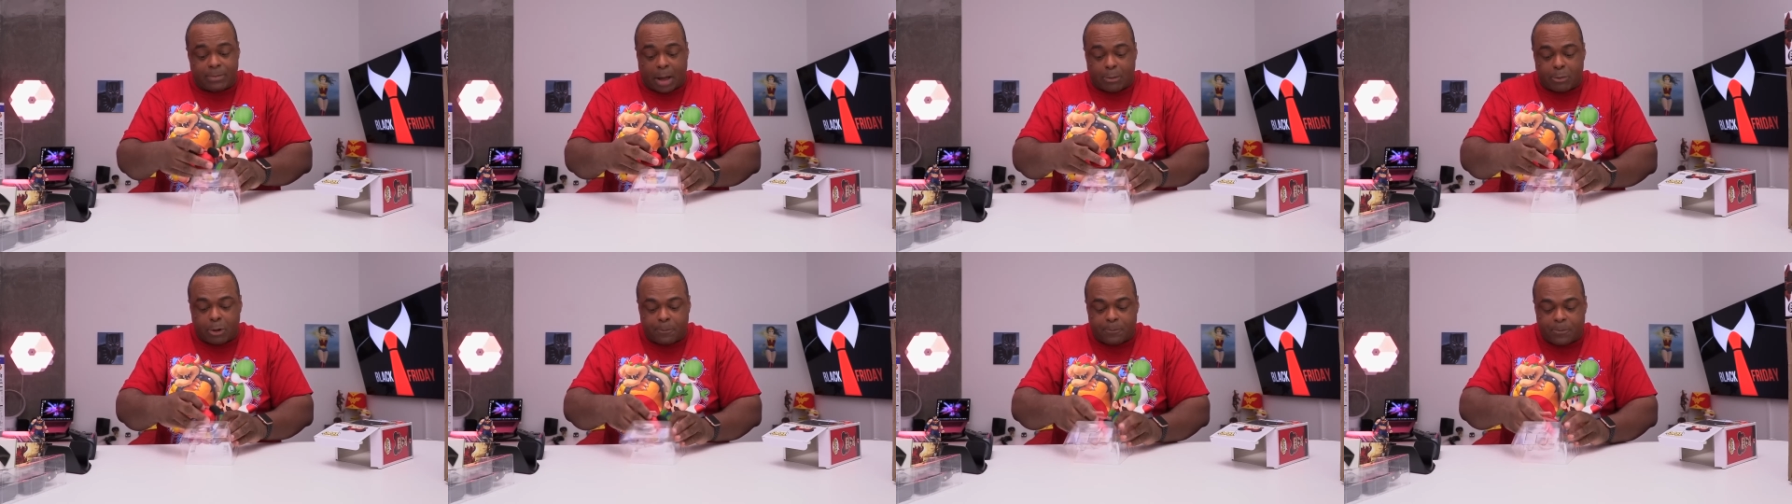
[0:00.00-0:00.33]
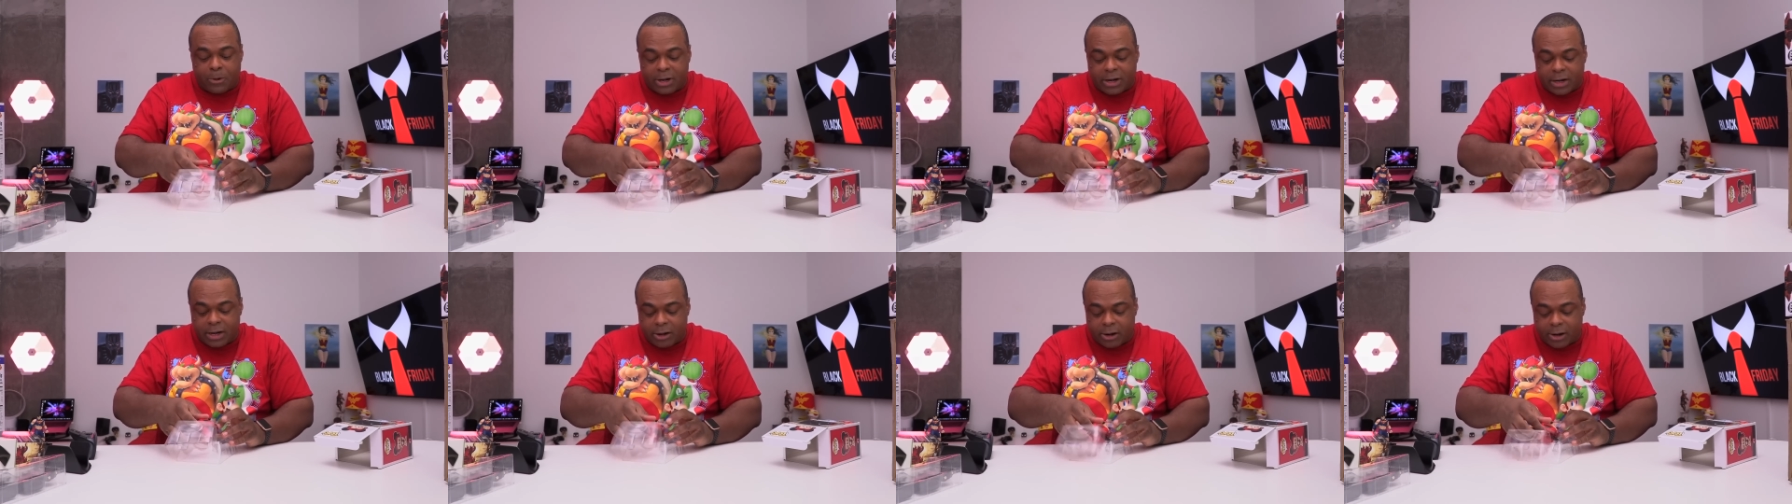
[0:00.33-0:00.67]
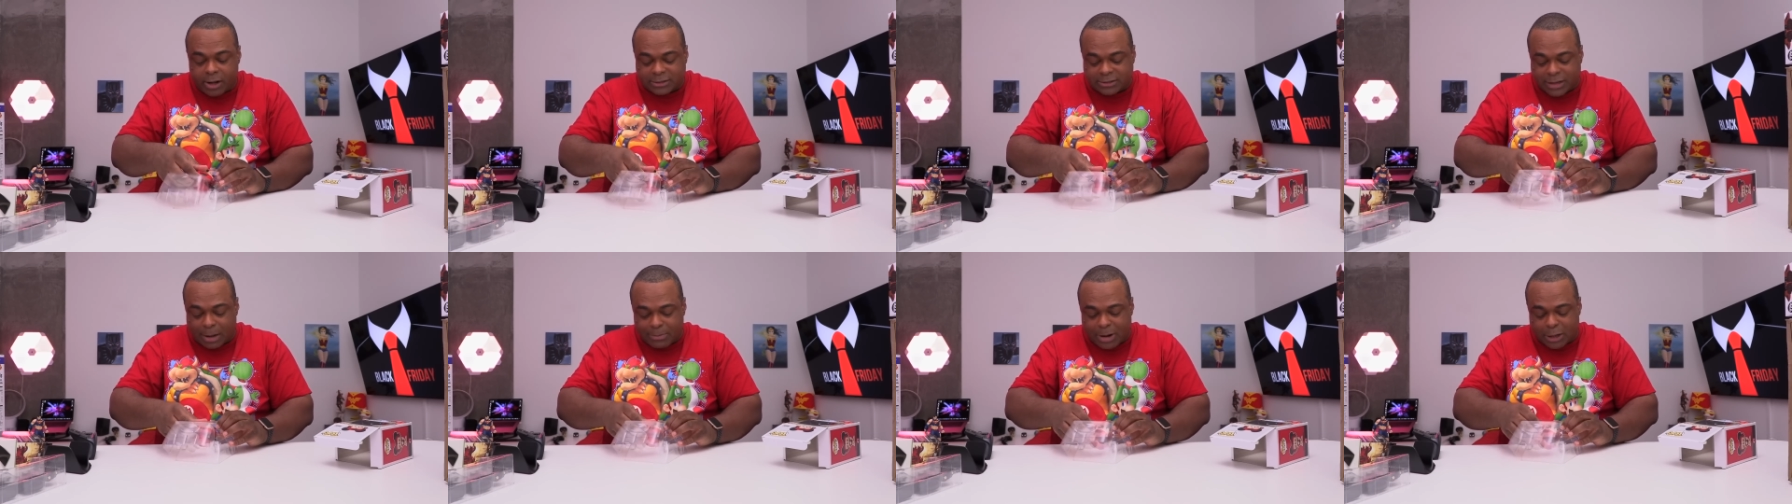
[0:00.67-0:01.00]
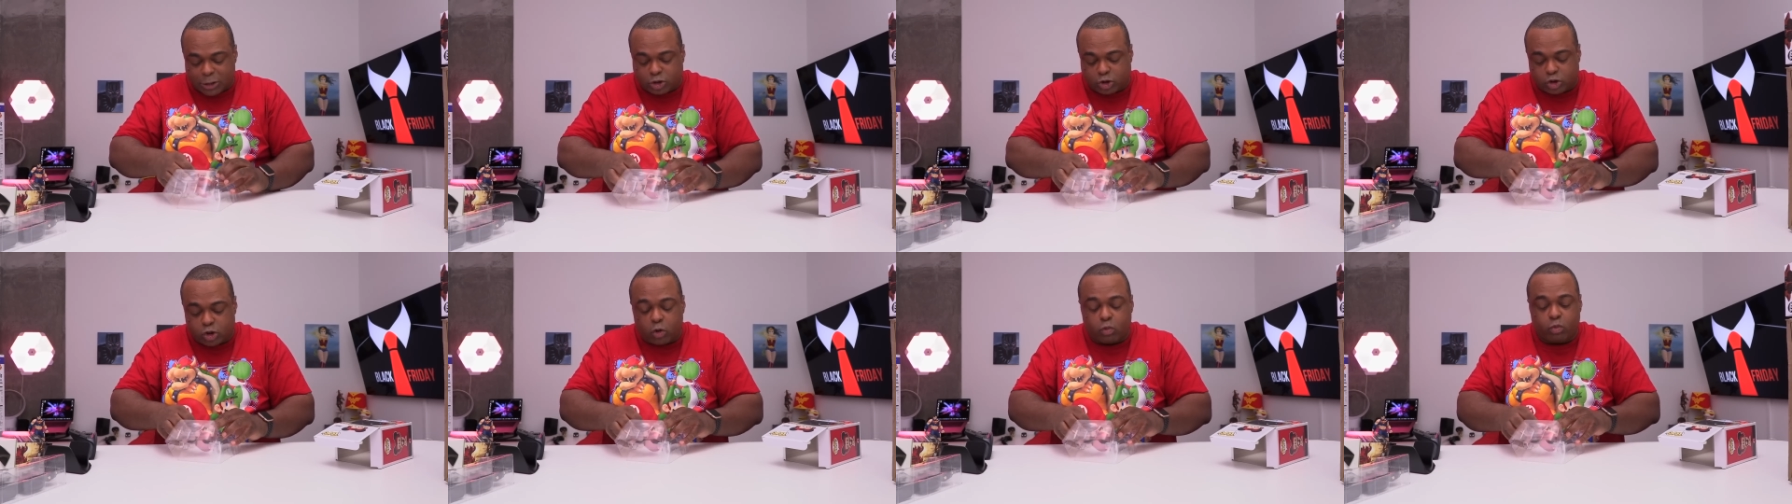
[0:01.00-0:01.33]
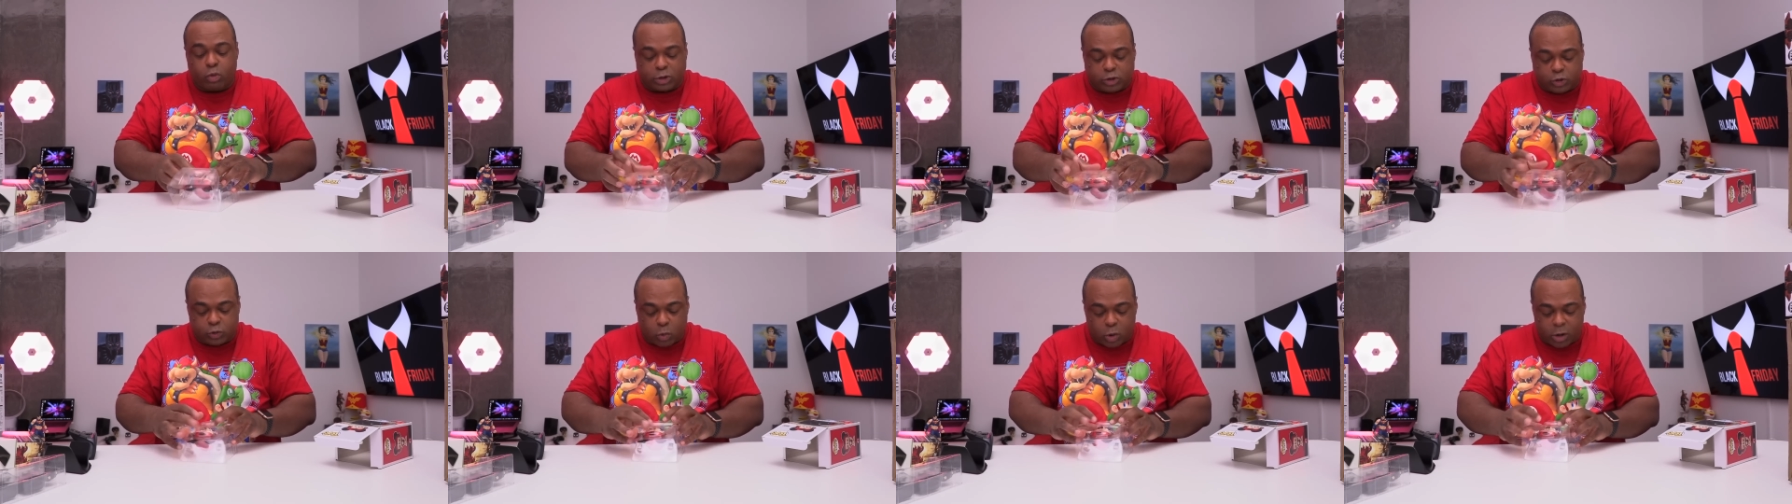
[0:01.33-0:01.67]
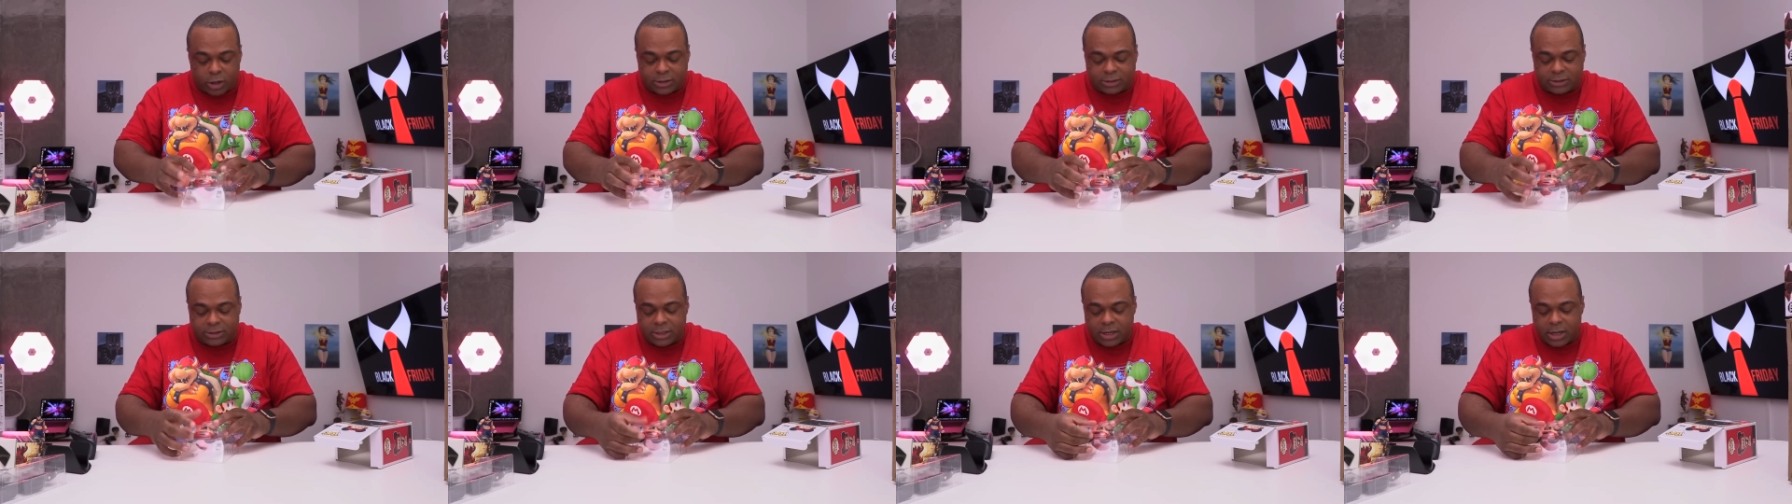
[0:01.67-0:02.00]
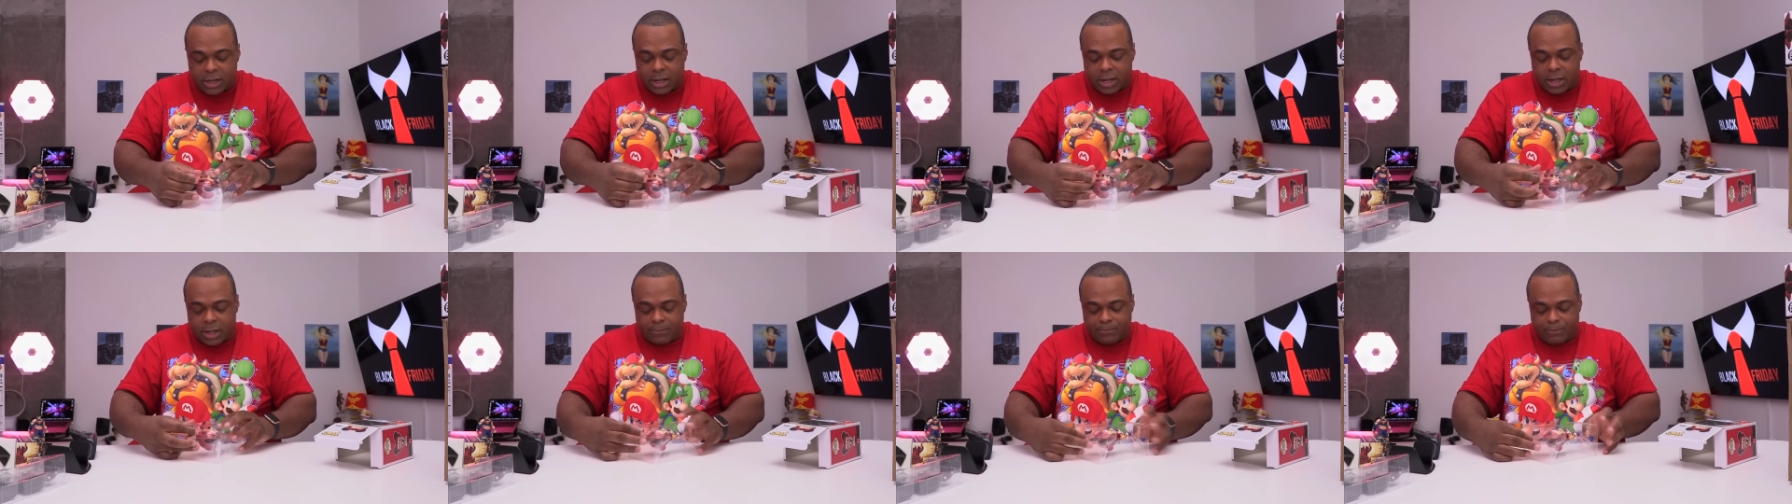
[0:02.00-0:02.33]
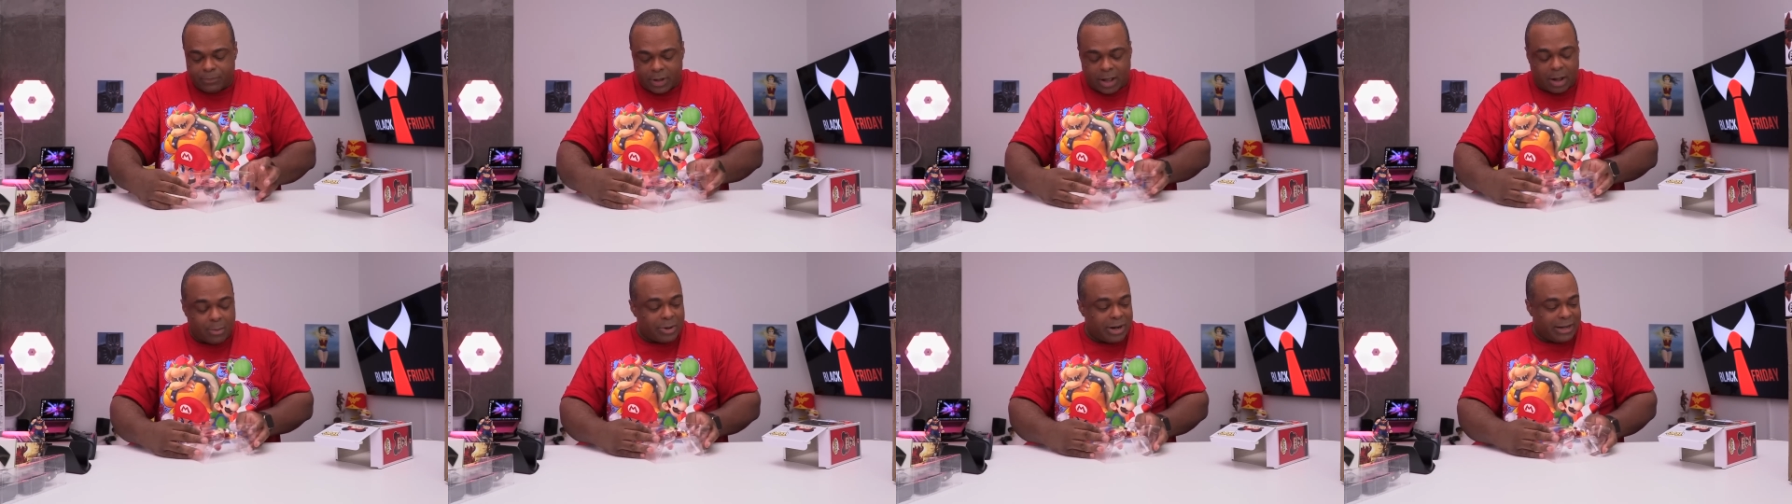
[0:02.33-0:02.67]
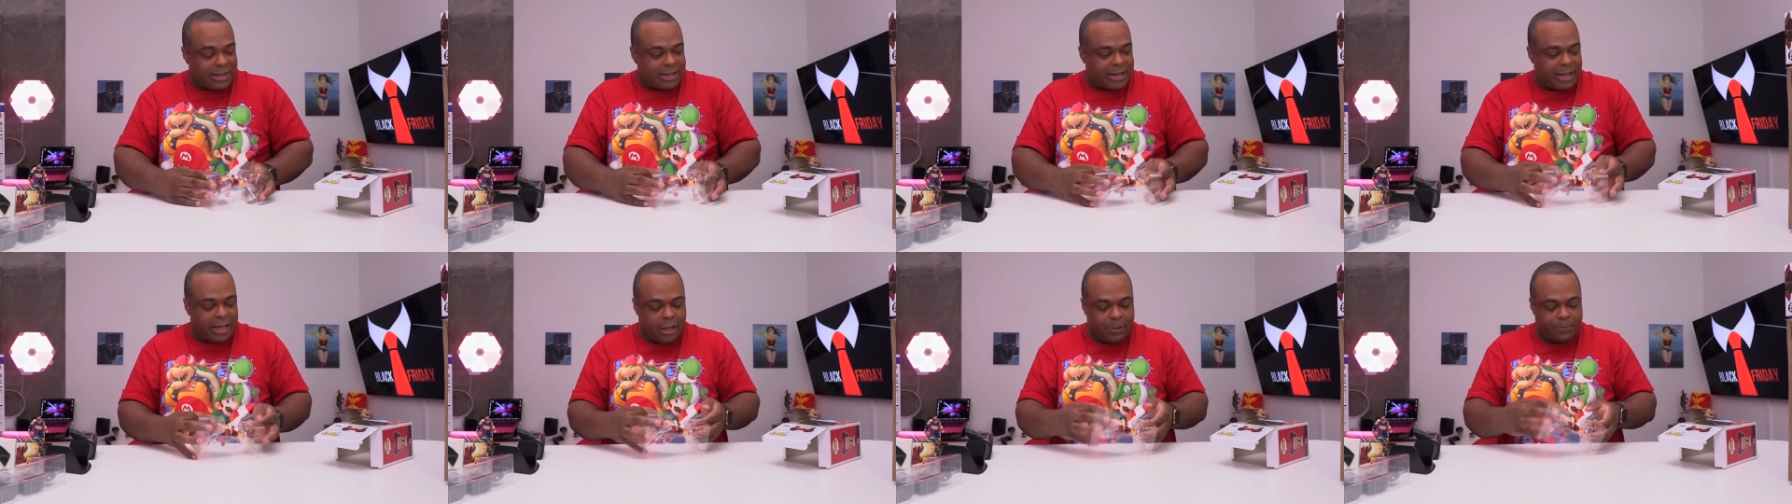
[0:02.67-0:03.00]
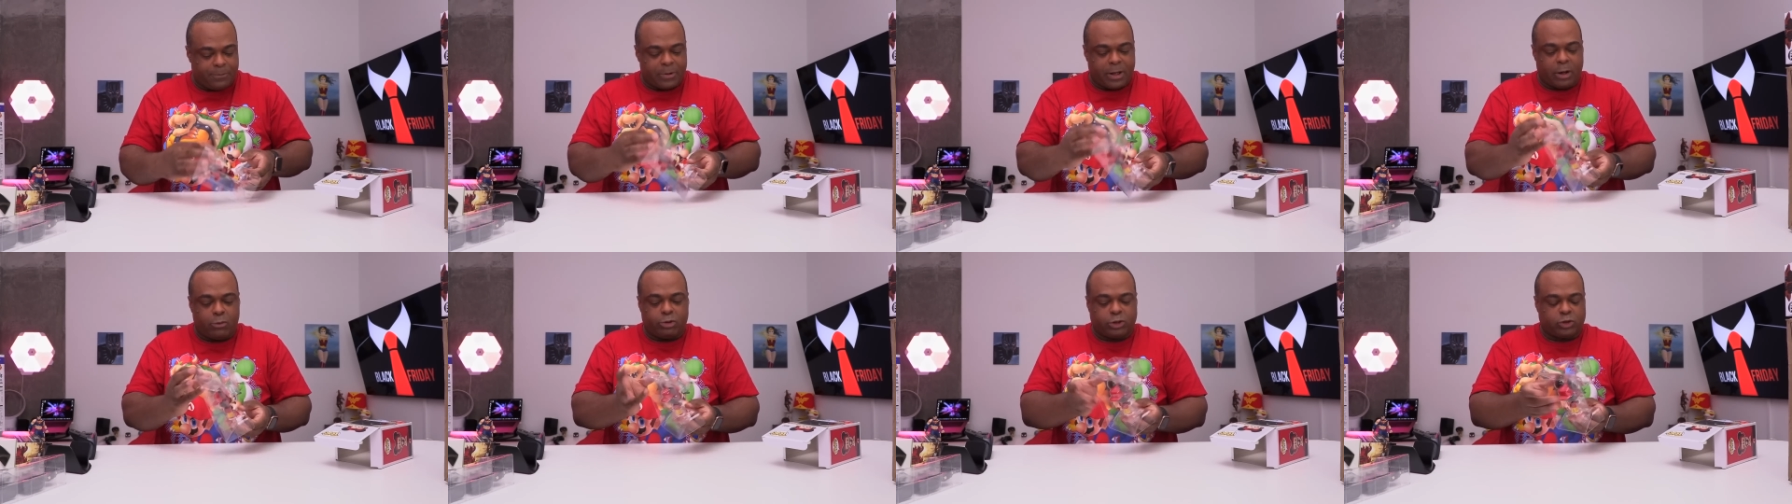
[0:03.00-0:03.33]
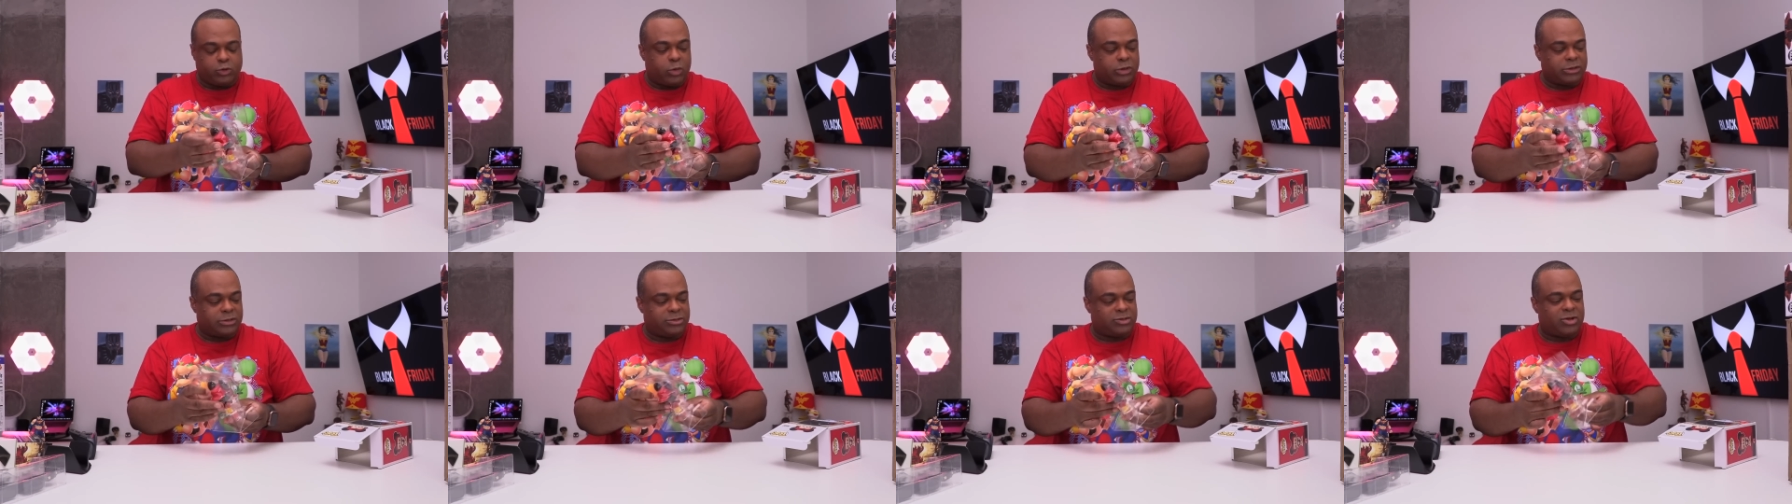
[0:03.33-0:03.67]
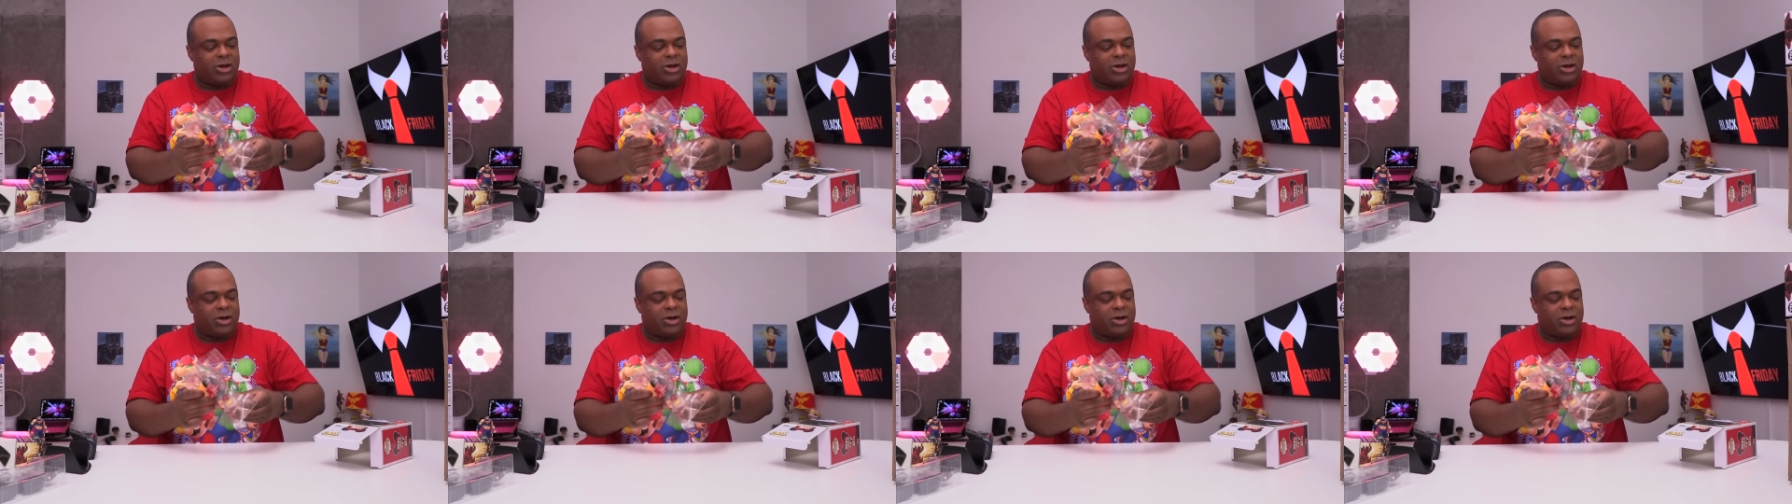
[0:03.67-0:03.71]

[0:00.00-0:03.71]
I'm gonna put in here because I'm not sure which ones I'm gonna keep and which ones.